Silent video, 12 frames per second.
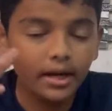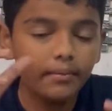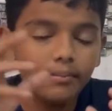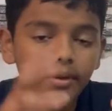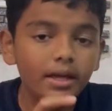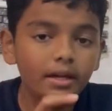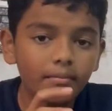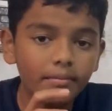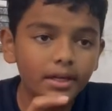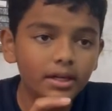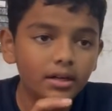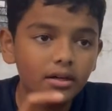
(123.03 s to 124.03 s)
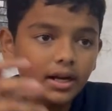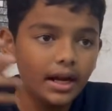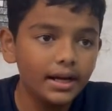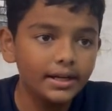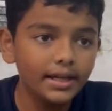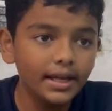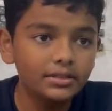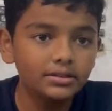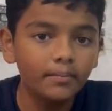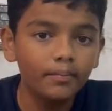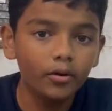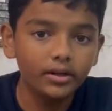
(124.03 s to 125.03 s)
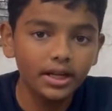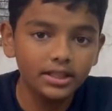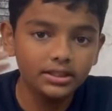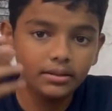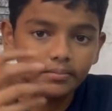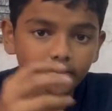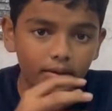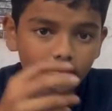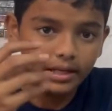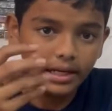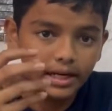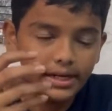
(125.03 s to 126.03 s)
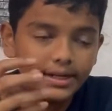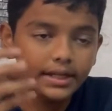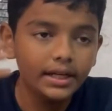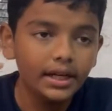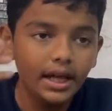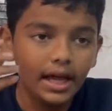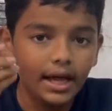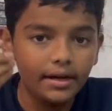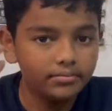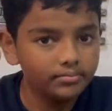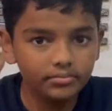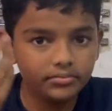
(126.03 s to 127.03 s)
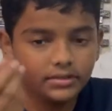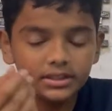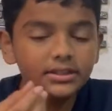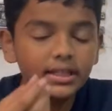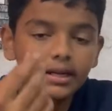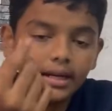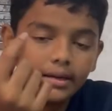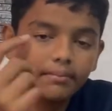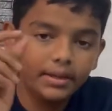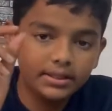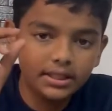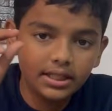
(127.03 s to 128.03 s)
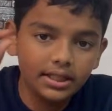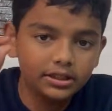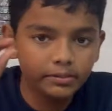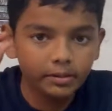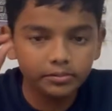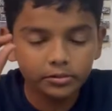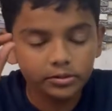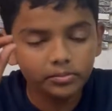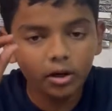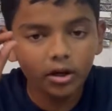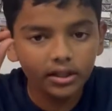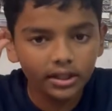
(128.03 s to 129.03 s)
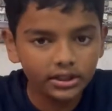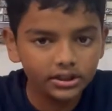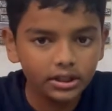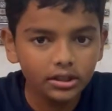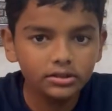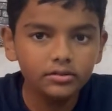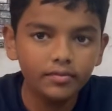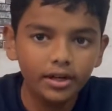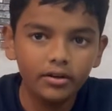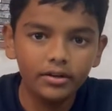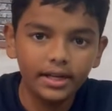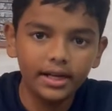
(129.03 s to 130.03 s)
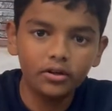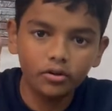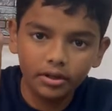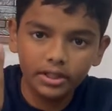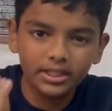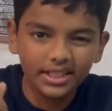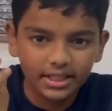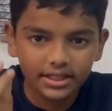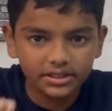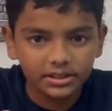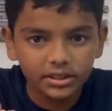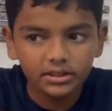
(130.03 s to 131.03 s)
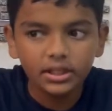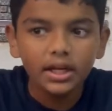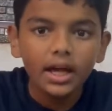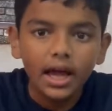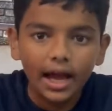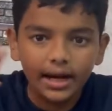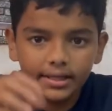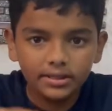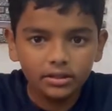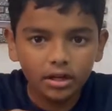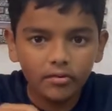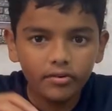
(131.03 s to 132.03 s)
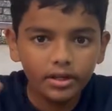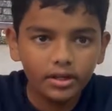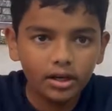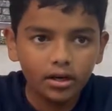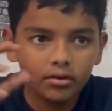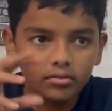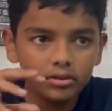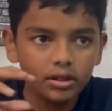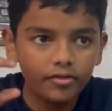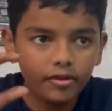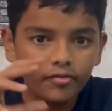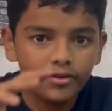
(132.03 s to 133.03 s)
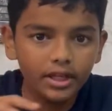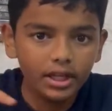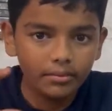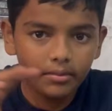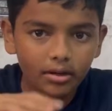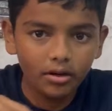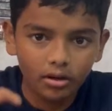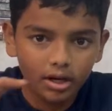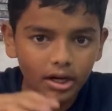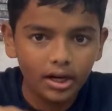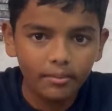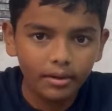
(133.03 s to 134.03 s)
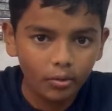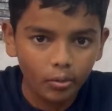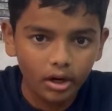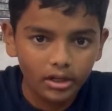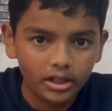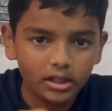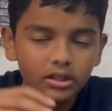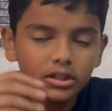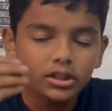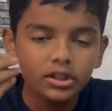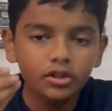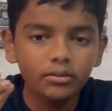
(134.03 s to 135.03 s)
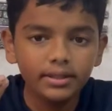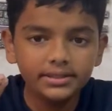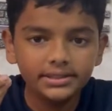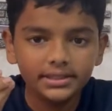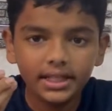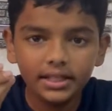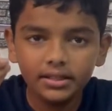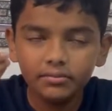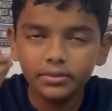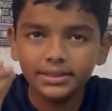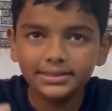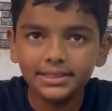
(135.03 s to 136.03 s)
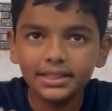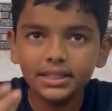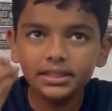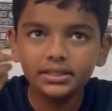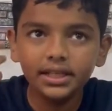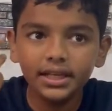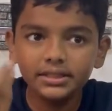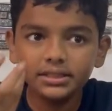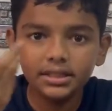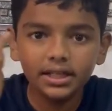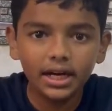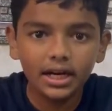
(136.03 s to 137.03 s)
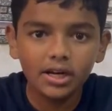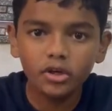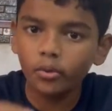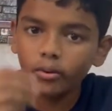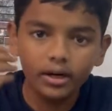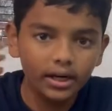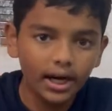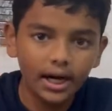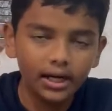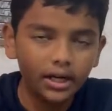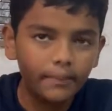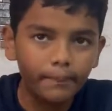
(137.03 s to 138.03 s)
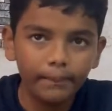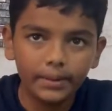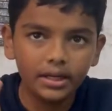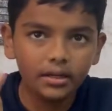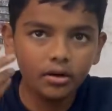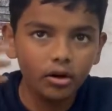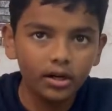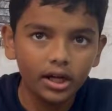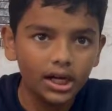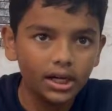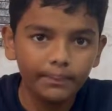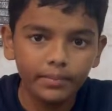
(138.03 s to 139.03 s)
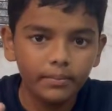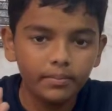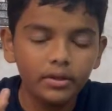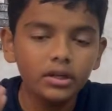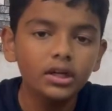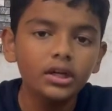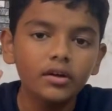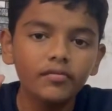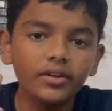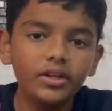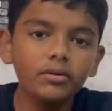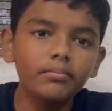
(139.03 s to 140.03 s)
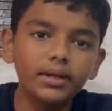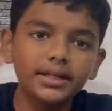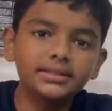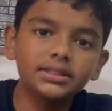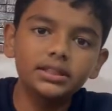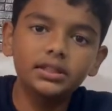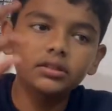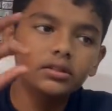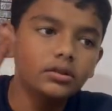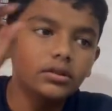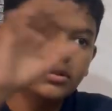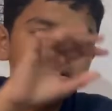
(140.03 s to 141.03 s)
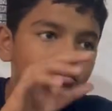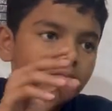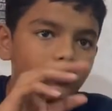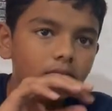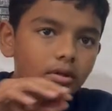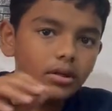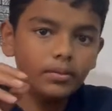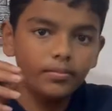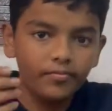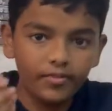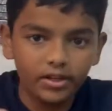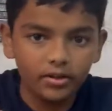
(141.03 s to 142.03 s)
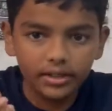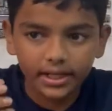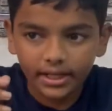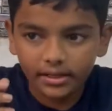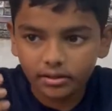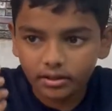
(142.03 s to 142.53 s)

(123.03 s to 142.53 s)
a beaker and take some potassium permanganate, and it's basically some small crystals. When you take 23 crystals and dissolve in around 50 ml or 100 ml water, you may see the change in the color to a dark pink or dark purple. When you mix it, when you take